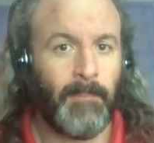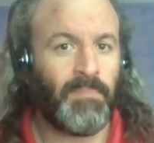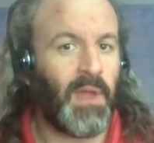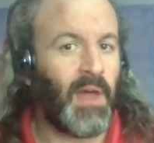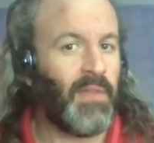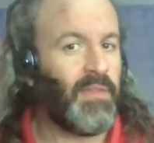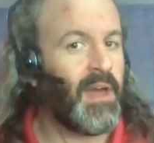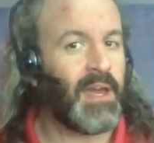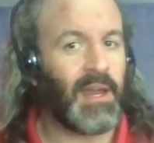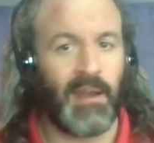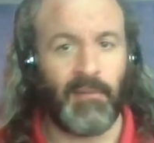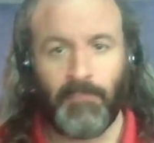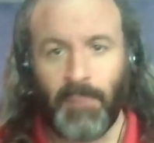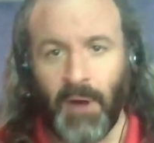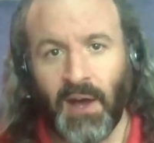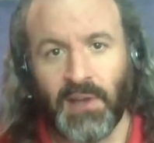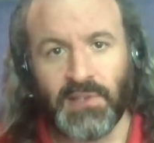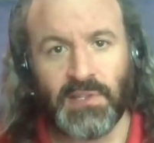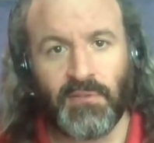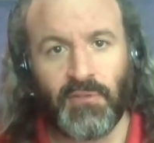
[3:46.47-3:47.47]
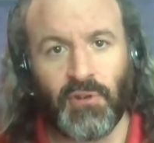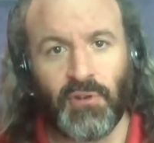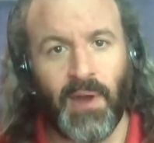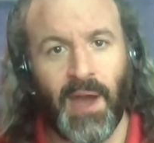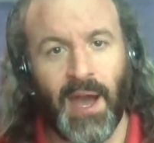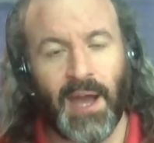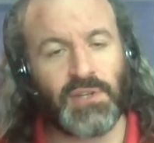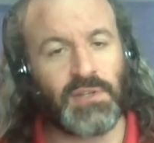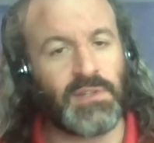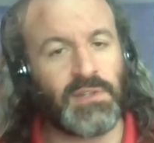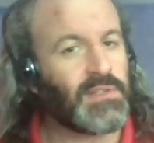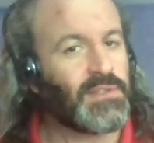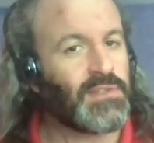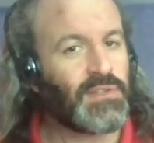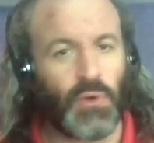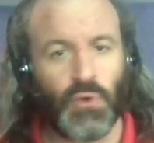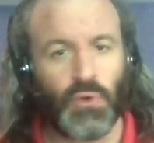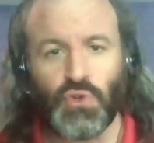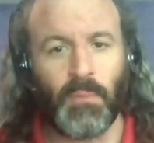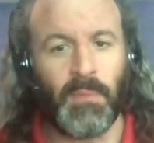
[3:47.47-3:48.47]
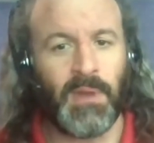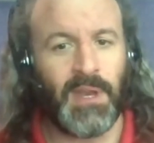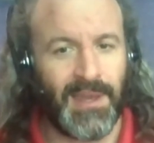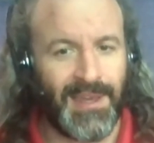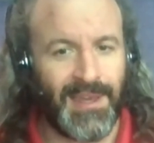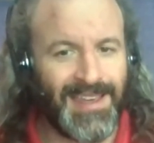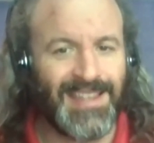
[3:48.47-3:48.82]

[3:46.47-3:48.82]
and they can have positive interactions, and social media